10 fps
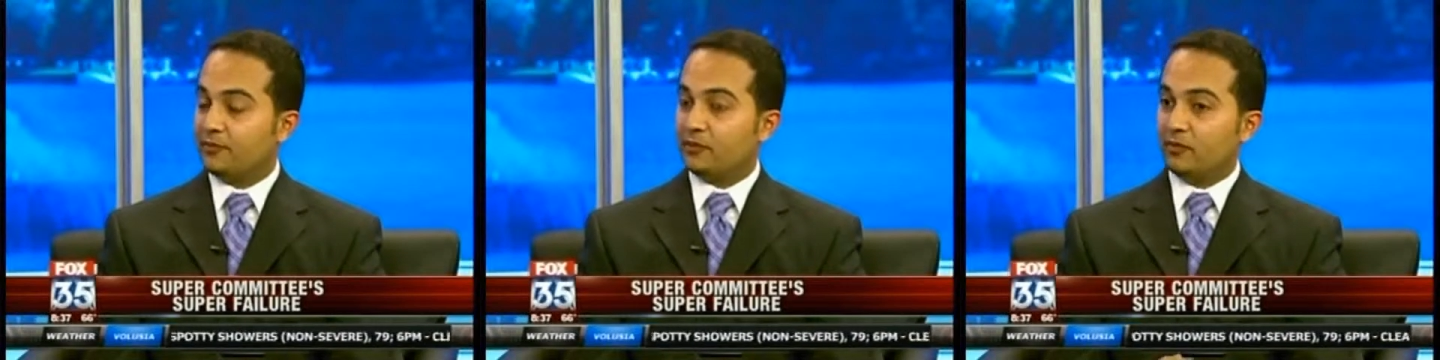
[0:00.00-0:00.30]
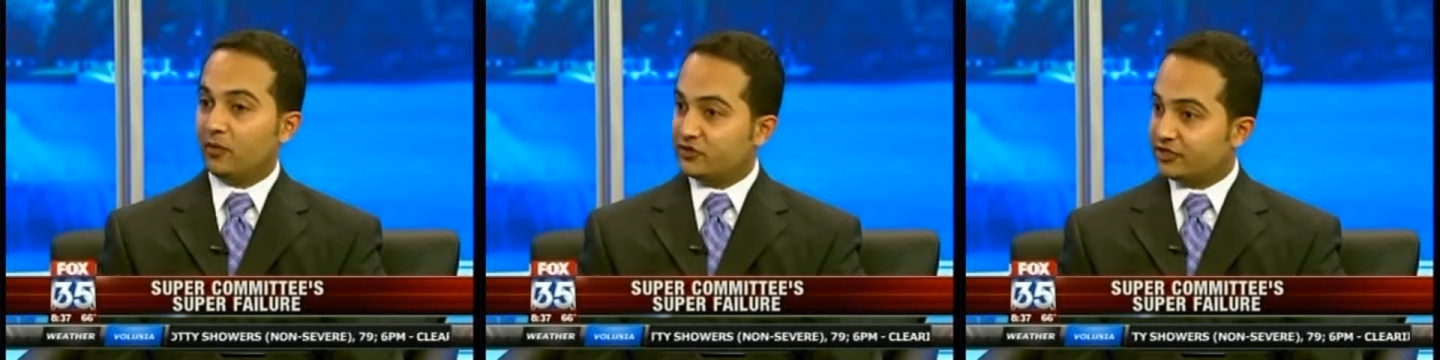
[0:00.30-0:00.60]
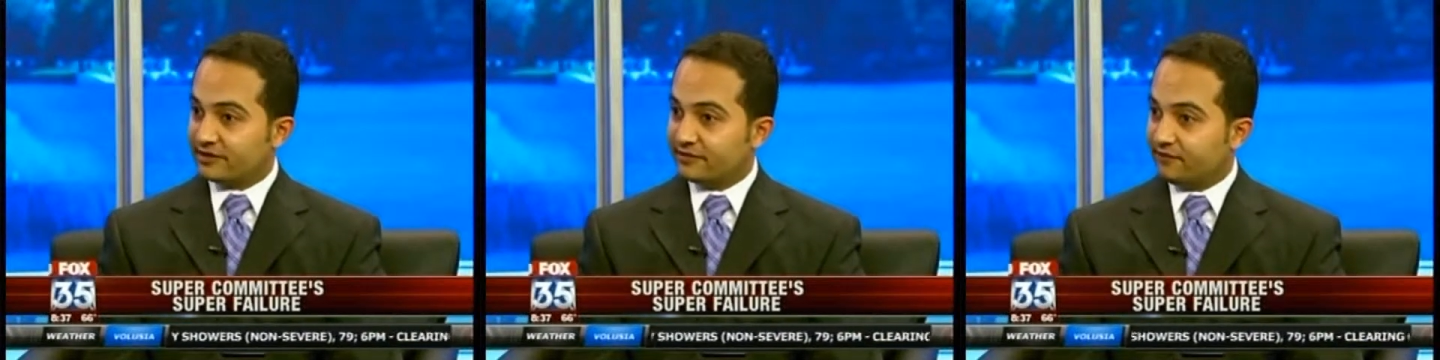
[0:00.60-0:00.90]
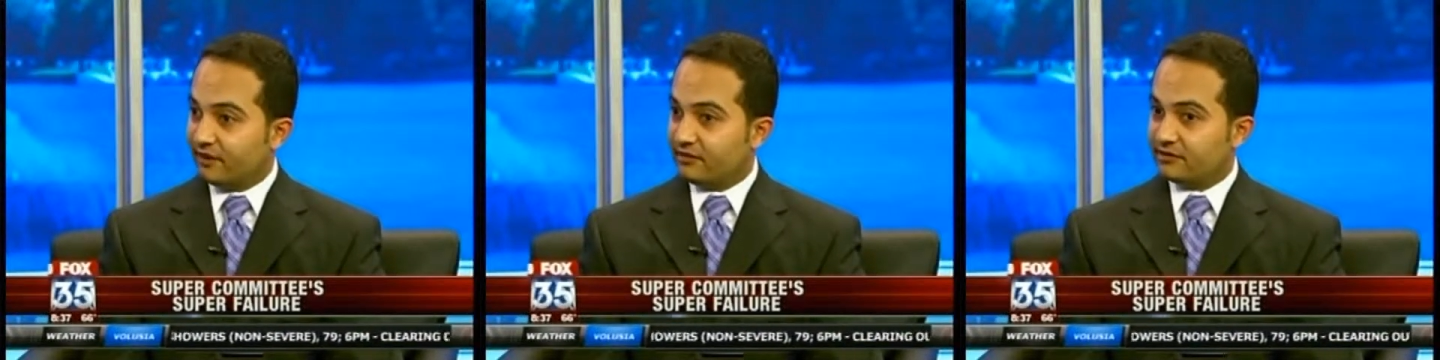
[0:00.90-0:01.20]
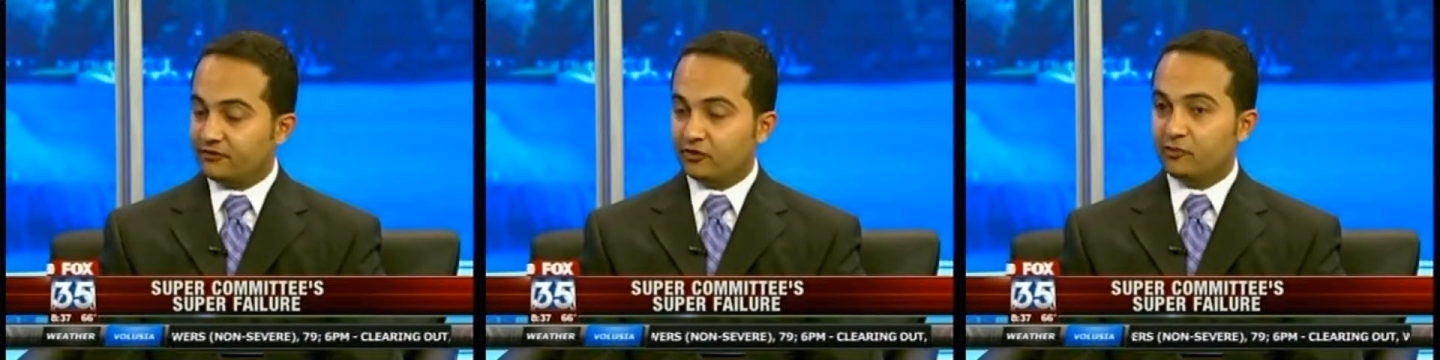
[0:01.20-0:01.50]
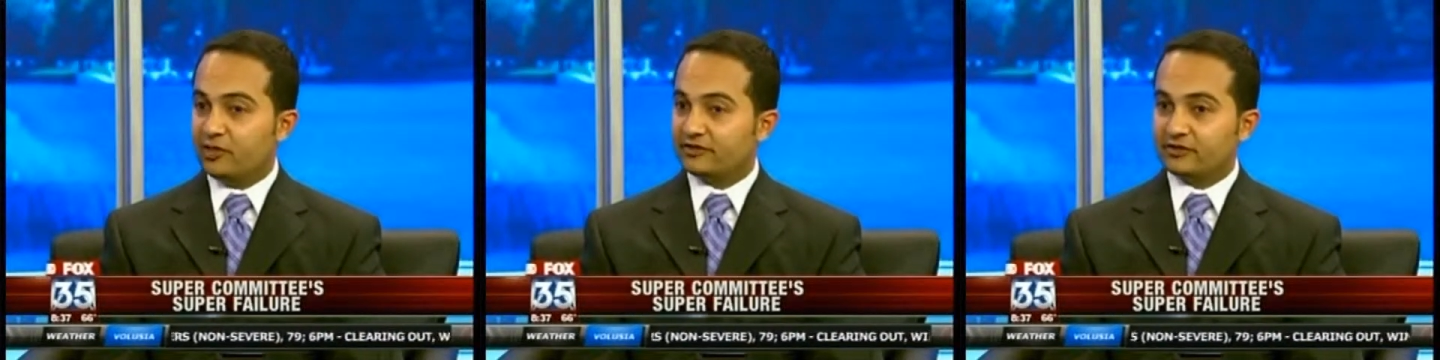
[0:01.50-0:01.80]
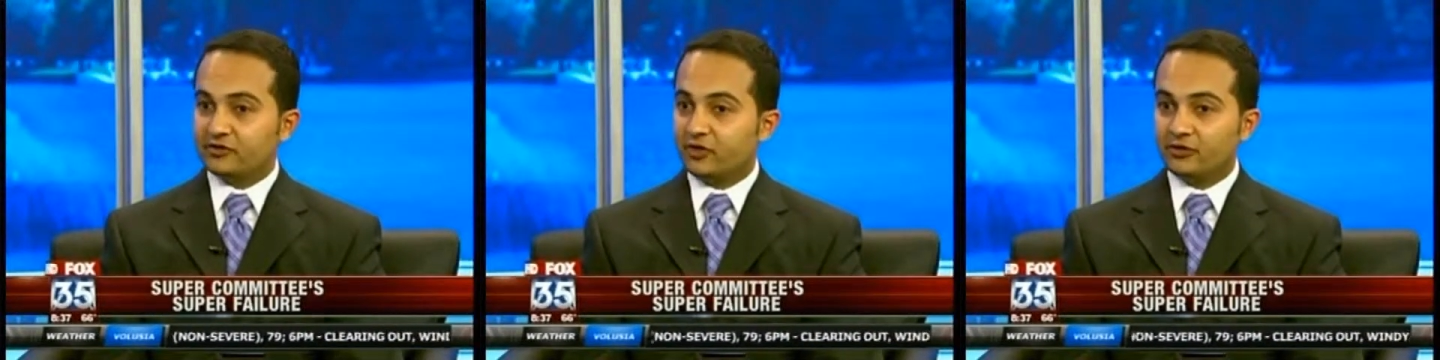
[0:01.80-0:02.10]
build up your emergency funds. If you're a
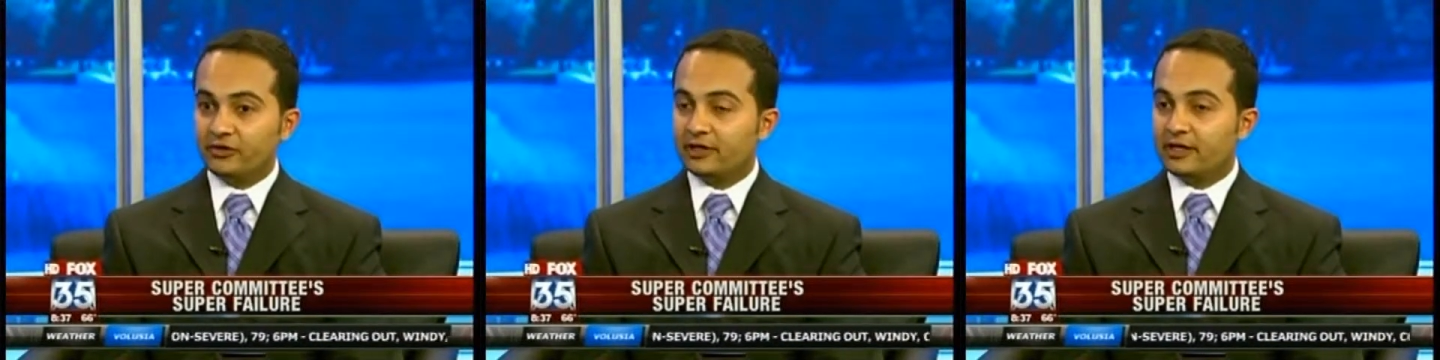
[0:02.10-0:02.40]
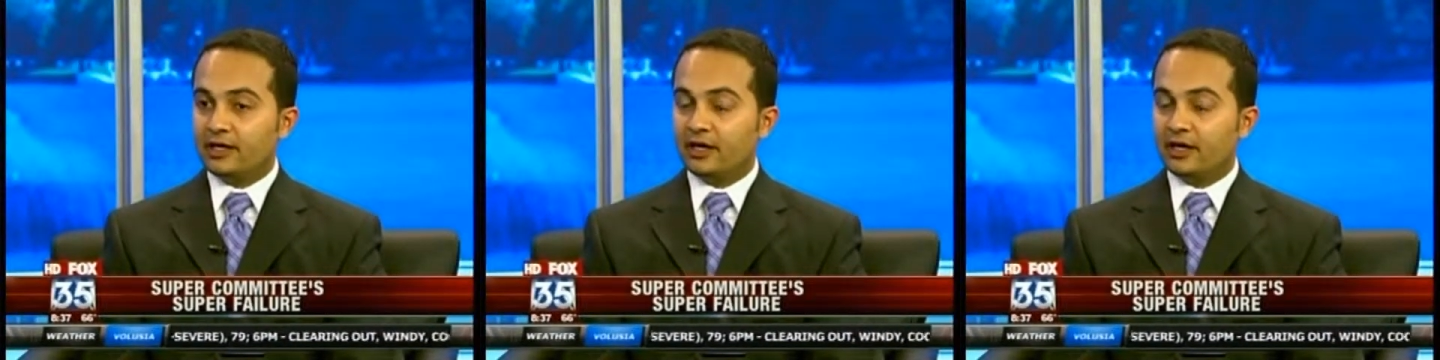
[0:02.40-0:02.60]
business owner,